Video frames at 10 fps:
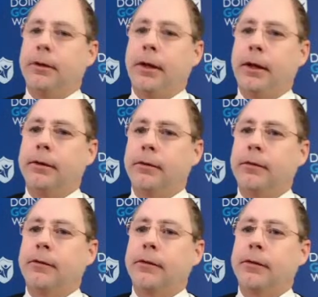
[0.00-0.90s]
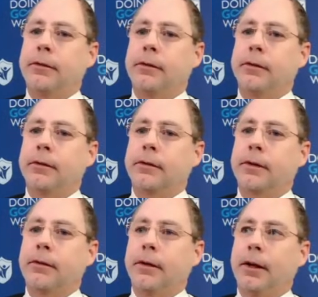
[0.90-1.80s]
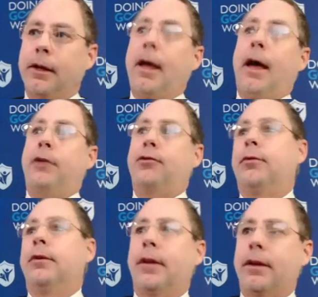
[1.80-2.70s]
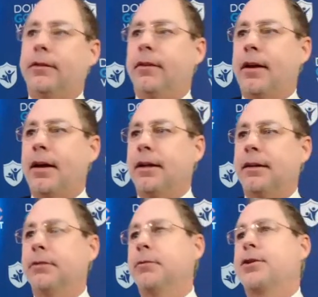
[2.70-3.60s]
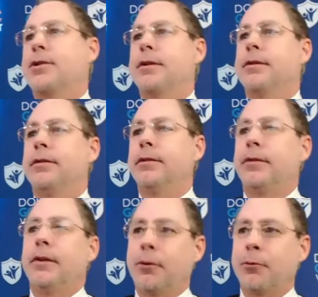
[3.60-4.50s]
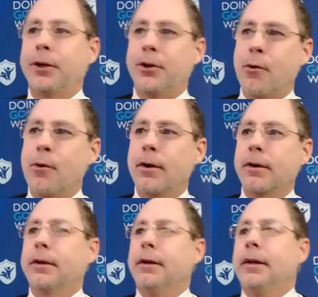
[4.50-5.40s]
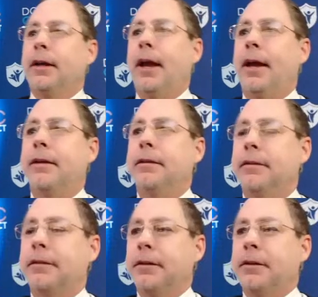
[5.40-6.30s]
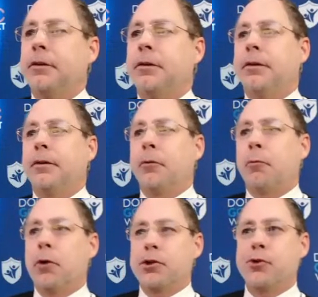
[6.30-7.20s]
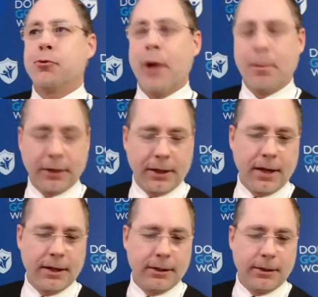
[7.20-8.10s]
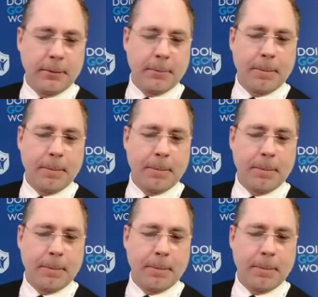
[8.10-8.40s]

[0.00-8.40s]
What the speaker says: and let's get to actual next slide, which is record. And once you replicate it,